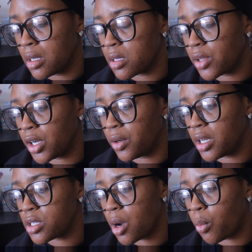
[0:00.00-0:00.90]
so the
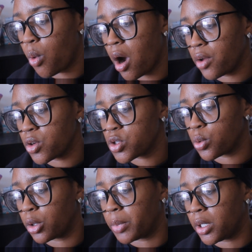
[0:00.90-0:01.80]
ingredients are water
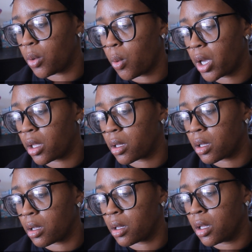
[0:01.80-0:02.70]
soybean
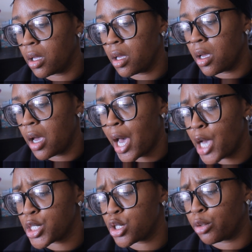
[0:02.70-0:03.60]
oil
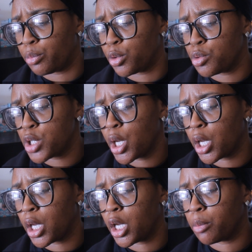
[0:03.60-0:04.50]

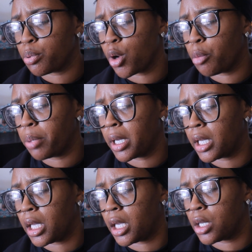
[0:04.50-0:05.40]
isobutane,
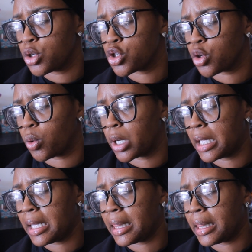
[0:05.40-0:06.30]
propane,
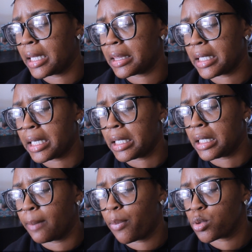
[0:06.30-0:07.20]
soy,
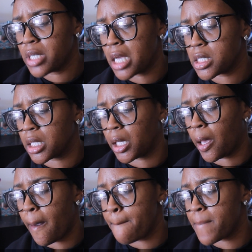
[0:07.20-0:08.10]
lecithin,
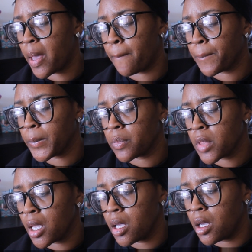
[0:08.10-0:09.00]
potassium,
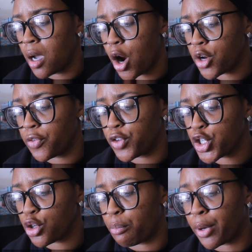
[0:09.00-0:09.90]

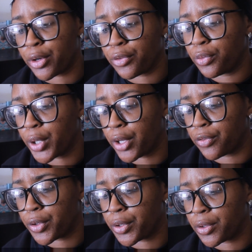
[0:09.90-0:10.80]
artificial butter
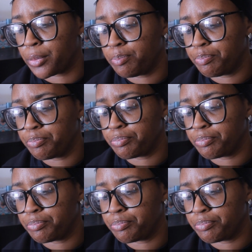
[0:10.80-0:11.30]
flavor.